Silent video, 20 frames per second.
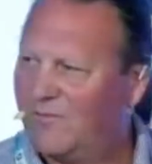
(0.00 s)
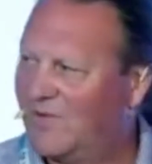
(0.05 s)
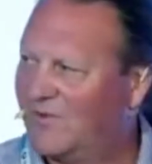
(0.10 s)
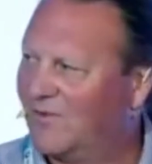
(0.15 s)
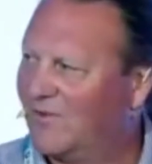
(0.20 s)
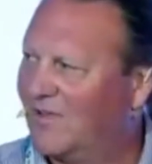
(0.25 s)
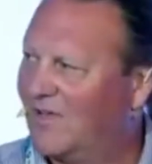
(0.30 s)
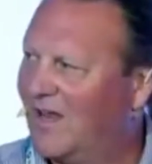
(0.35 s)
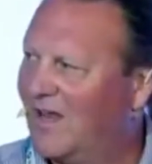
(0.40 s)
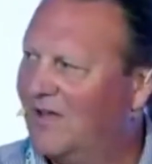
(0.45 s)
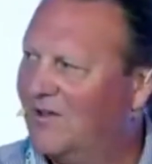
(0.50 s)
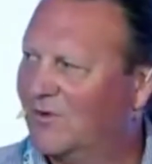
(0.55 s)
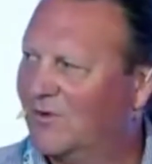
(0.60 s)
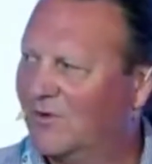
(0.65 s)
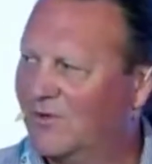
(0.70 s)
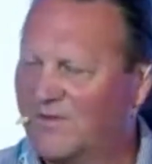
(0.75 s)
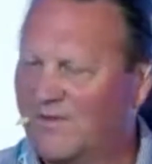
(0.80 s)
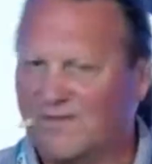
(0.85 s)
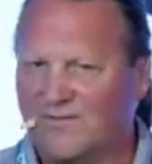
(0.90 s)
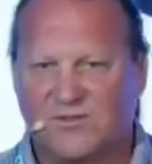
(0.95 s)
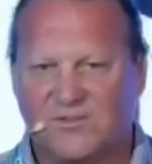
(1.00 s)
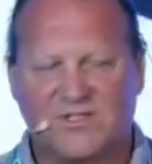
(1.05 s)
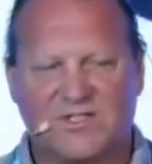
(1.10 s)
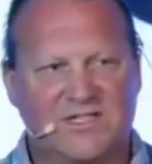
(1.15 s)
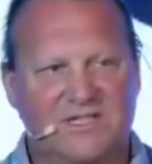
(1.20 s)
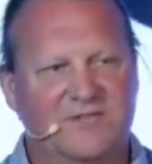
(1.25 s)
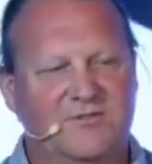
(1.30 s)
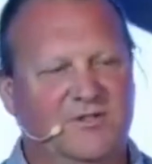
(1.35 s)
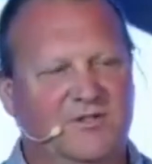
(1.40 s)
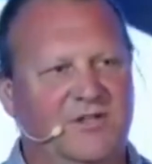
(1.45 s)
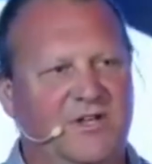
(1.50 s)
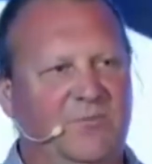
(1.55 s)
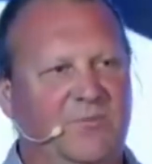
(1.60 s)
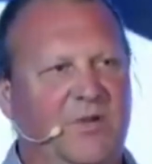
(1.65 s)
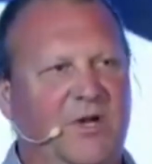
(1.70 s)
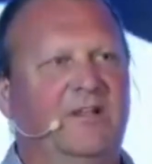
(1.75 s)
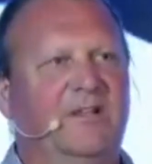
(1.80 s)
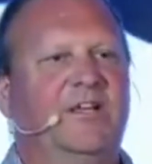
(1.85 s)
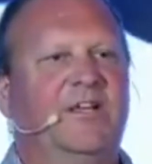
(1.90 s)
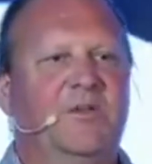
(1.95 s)
They've got the logo on, they've got the serial
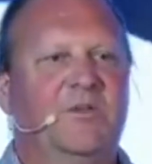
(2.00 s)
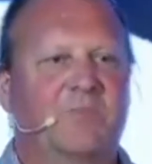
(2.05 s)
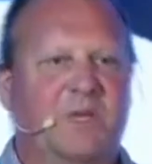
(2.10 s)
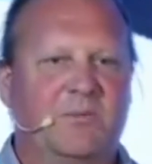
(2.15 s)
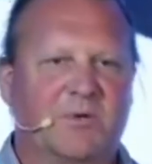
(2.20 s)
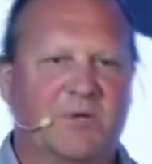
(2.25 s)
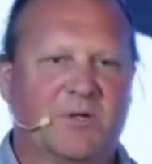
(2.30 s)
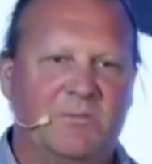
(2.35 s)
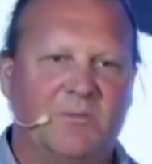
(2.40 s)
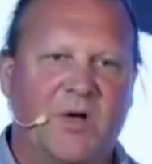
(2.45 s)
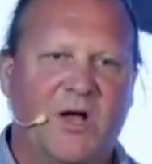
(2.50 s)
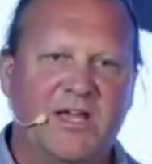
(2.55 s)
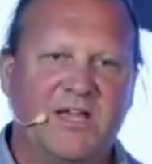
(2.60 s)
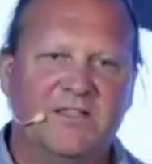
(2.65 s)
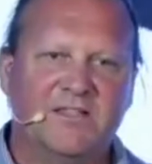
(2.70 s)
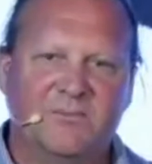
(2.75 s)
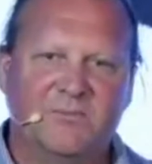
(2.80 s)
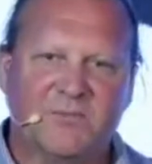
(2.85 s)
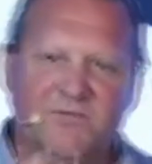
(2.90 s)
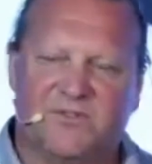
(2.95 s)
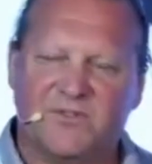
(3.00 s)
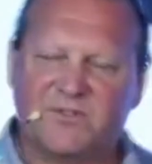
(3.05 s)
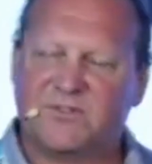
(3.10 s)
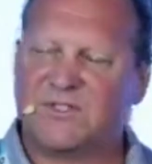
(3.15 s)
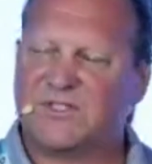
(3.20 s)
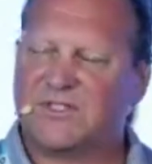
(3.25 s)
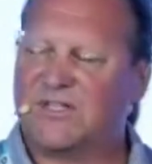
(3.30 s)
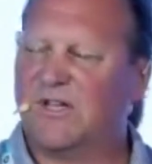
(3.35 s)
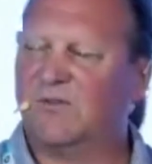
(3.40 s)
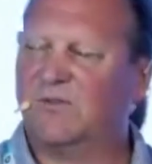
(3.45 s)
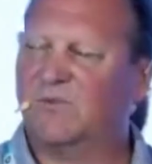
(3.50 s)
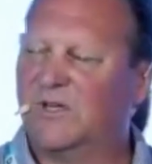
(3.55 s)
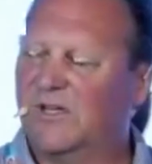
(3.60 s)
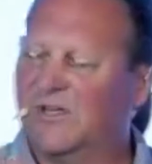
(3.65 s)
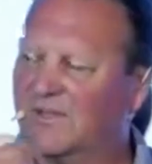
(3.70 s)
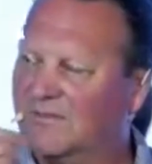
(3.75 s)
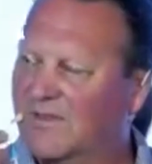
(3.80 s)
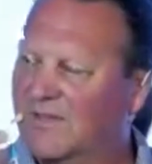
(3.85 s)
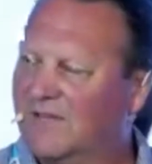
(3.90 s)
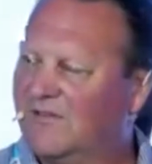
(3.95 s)
number. People are buying them, the filters don't
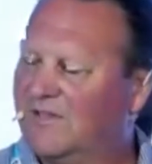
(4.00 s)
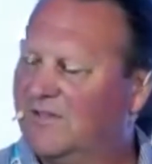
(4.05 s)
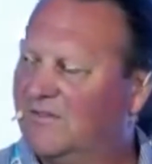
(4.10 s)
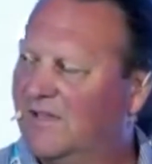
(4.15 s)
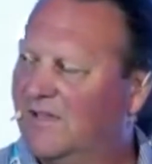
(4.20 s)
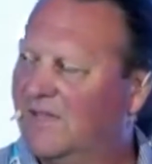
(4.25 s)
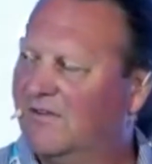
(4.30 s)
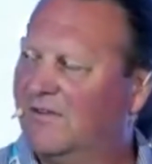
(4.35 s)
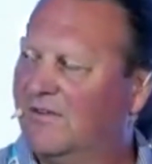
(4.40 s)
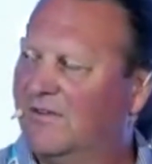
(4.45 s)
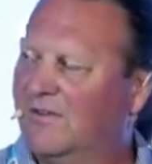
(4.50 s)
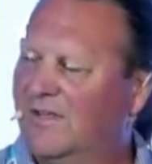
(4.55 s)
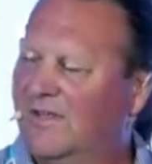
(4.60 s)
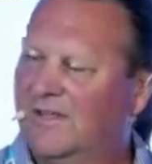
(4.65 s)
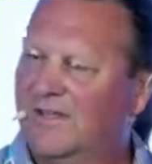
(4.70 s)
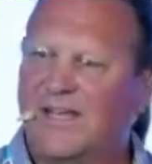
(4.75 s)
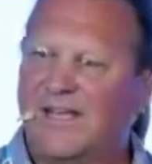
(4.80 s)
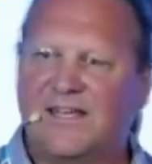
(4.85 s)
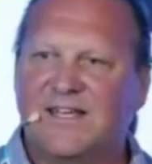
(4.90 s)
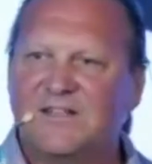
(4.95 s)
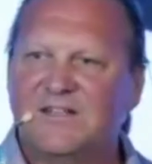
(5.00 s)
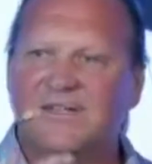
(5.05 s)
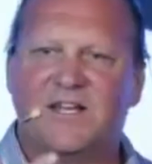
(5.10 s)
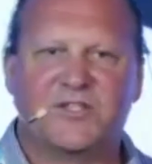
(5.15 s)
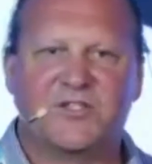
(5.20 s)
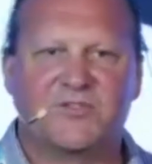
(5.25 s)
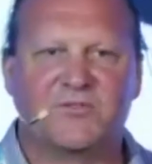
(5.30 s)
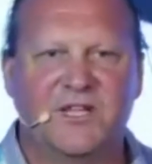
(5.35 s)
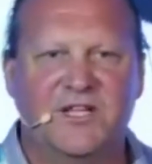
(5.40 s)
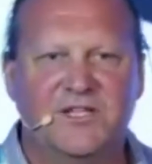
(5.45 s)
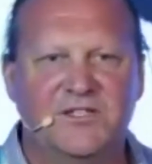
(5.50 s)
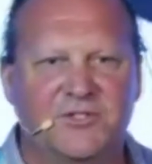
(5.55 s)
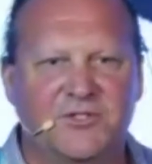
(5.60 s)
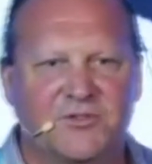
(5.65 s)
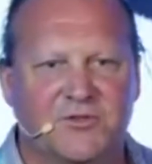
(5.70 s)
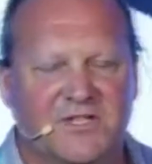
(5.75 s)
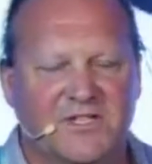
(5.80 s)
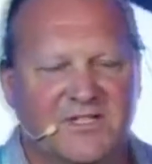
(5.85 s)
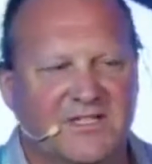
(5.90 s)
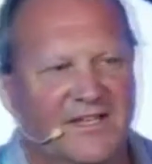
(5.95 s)
work, they're getting industrial
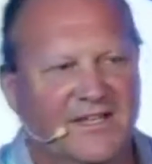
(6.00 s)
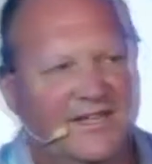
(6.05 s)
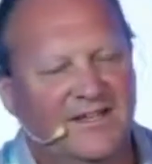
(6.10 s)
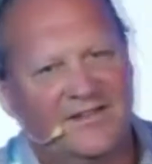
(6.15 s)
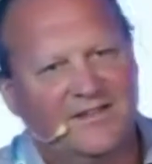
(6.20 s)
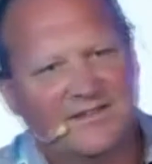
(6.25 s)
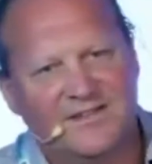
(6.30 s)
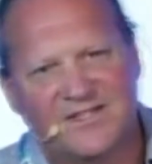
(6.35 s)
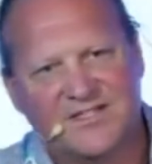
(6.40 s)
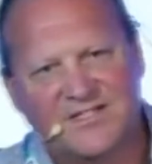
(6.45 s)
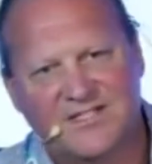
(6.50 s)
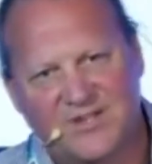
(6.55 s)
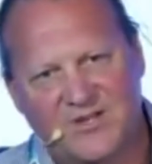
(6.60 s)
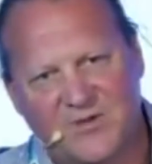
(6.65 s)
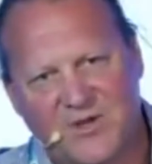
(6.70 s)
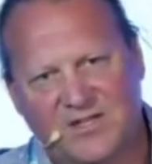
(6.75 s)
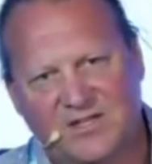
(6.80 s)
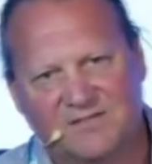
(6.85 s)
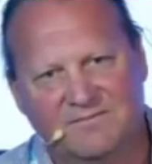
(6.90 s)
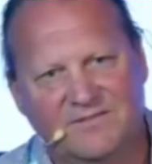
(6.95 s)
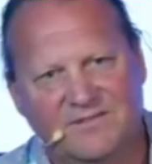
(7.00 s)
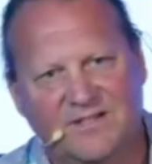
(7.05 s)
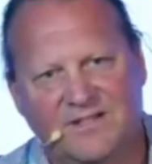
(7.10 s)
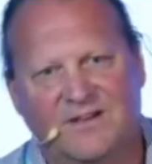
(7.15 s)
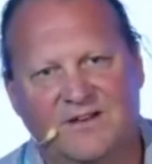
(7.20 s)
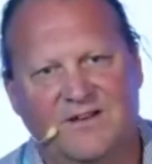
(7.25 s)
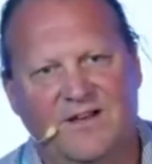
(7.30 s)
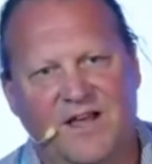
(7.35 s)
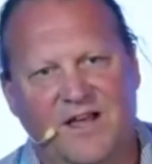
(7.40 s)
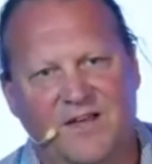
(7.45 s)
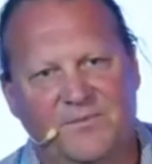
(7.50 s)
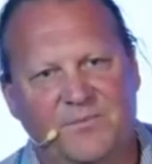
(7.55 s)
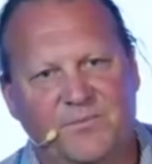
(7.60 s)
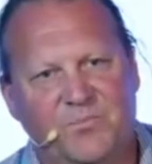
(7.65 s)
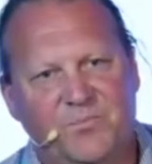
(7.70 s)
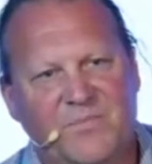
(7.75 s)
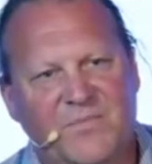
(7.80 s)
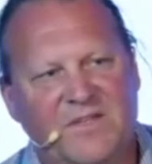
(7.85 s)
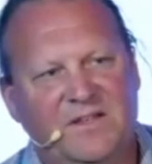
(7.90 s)
injuries. They're suing the client.